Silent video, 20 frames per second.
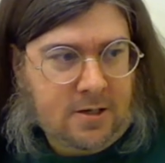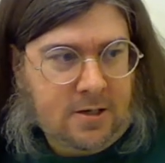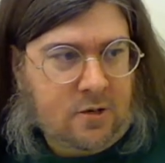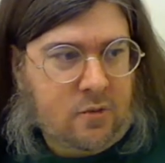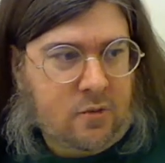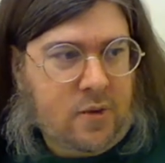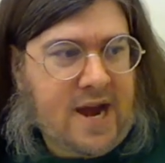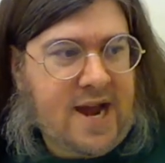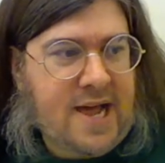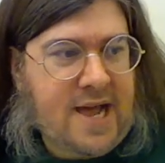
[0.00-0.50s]

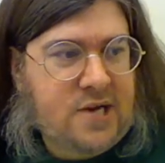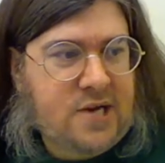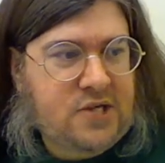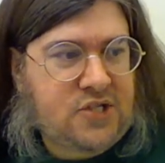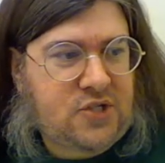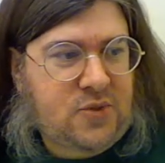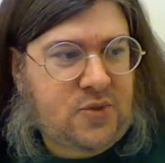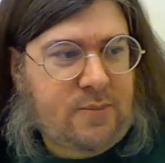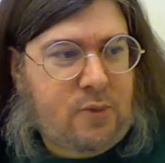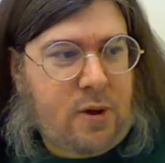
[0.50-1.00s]
Ryan
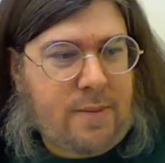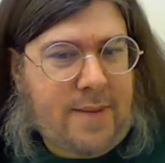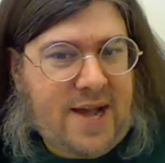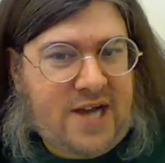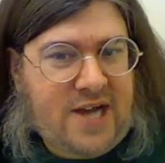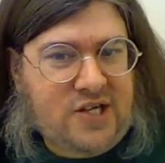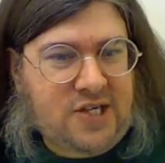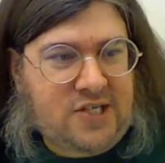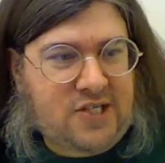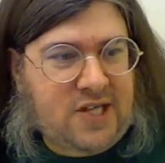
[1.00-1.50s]
Anderson's three-point
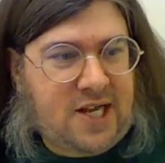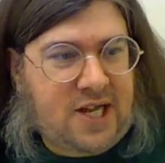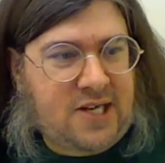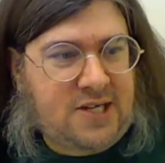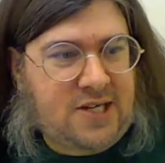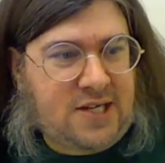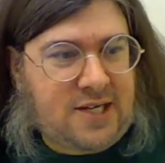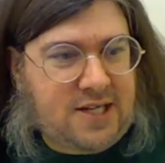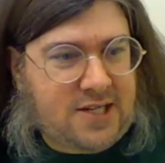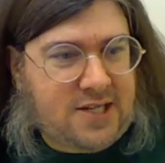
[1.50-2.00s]
magic
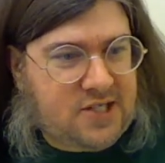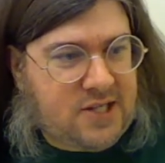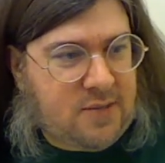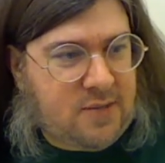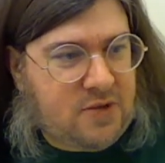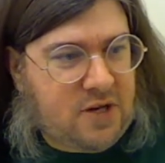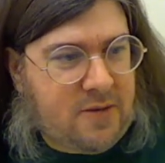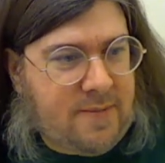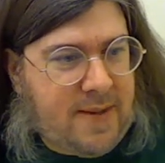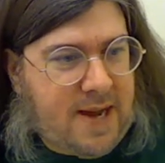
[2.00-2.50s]
said uh,
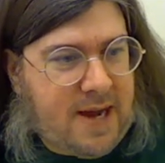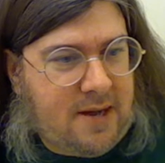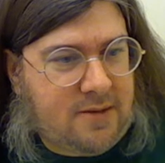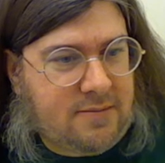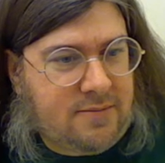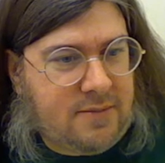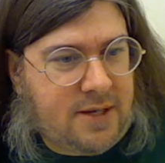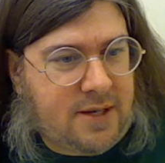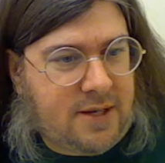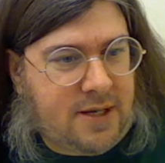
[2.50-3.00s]
something about
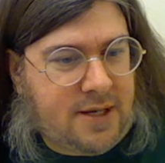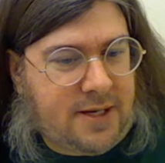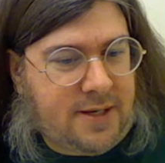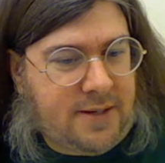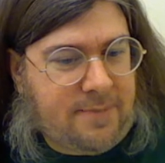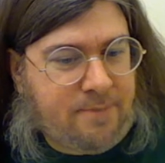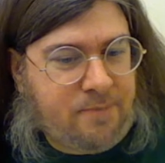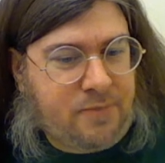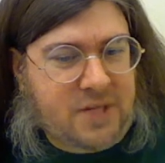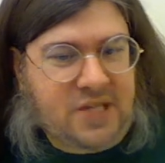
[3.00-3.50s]

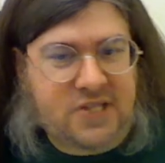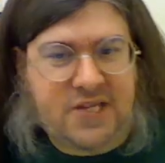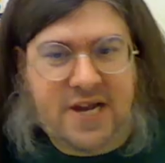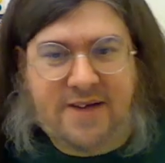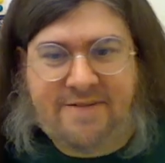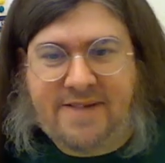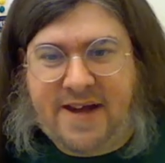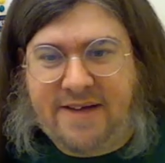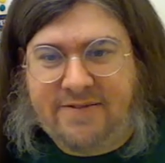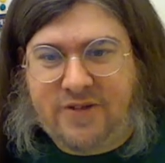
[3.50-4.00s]
uh, it's
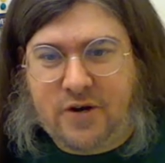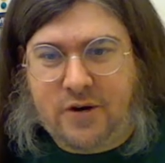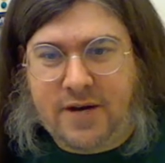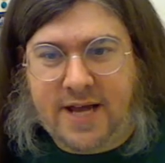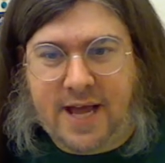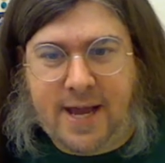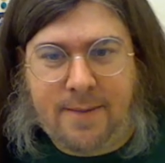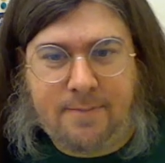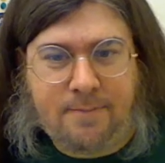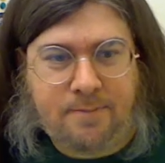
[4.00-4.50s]
now
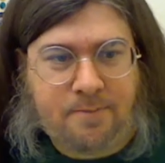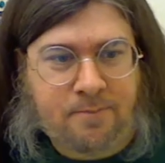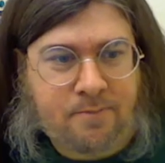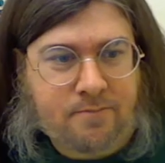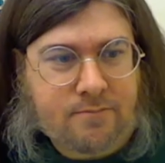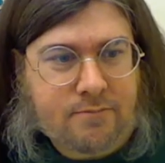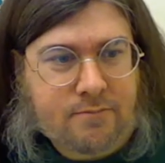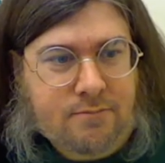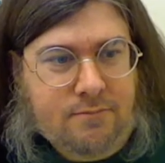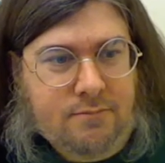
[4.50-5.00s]
5:38.
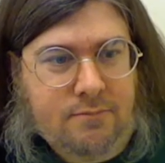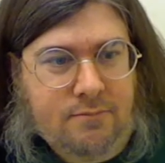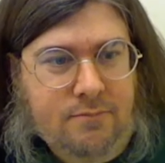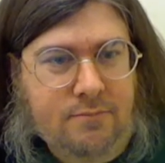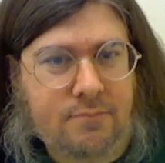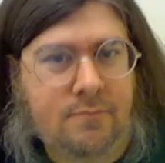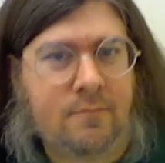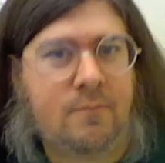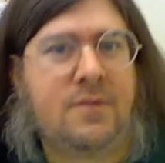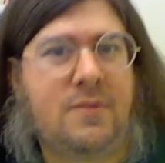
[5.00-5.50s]

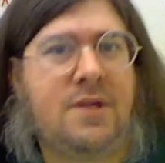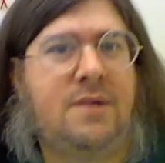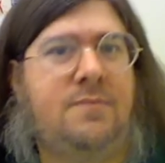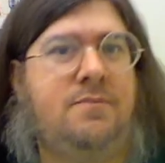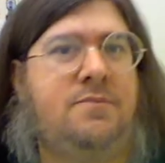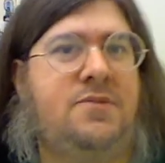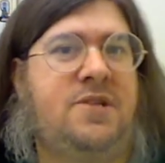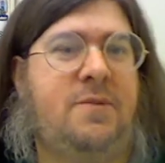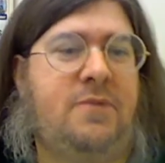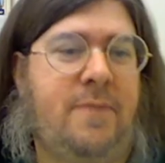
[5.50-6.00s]

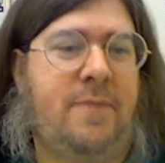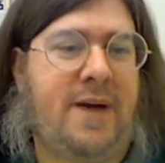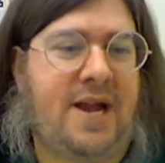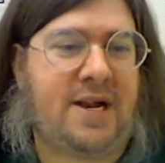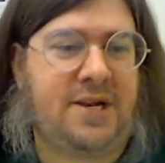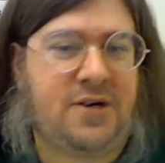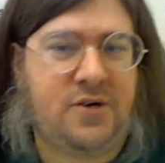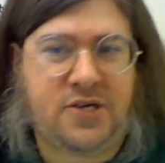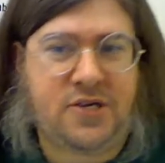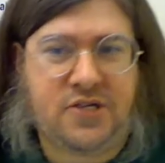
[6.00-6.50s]
Something about
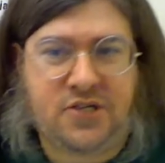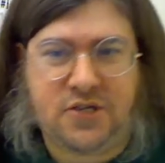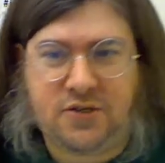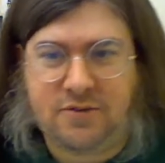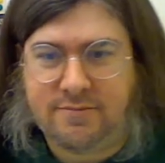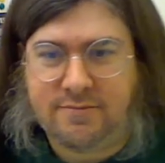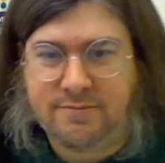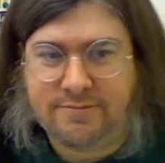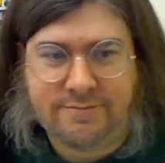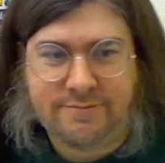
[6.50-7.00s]
a nudie
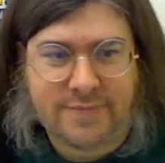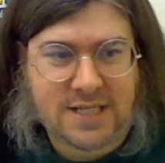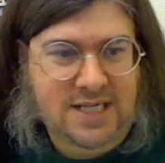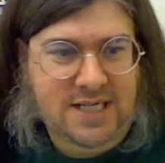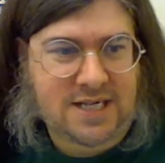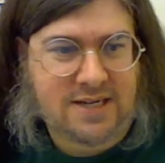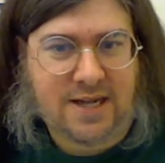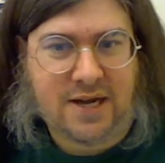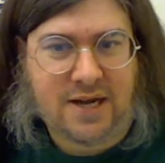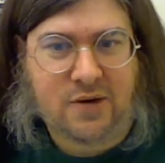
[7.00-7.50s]
suit. Uh,
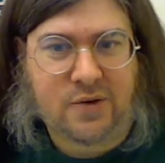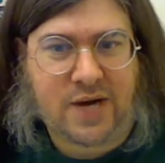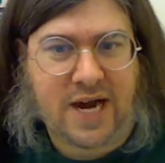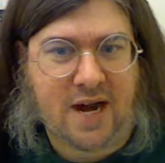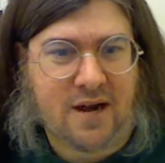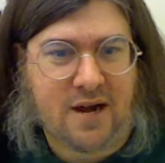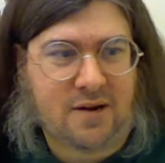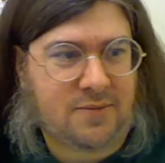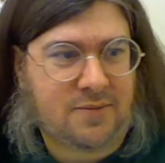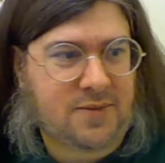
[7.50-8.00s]
I don't
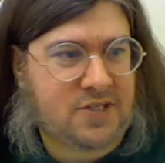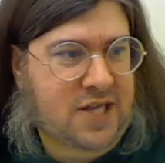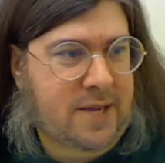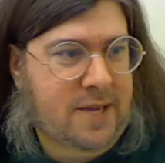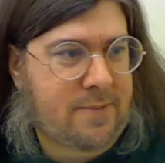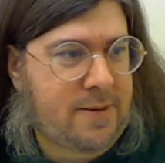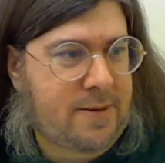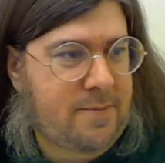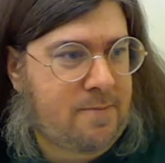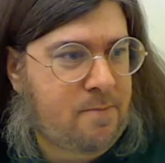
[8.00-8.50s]
care. I'm gonna
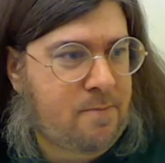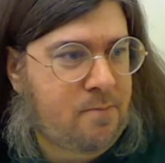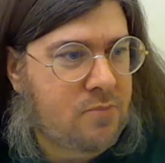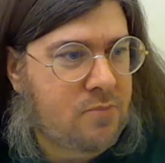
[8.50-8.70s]
skip it.